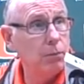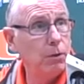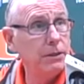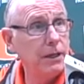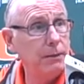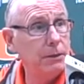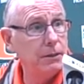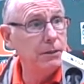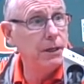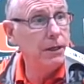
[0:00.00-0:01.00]
one game at a
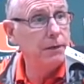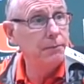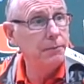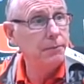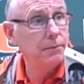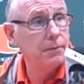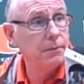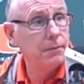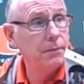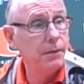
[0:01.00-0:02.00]
time.
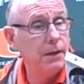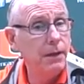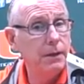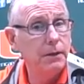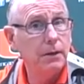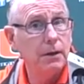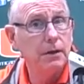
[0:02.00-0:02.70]
And, uh,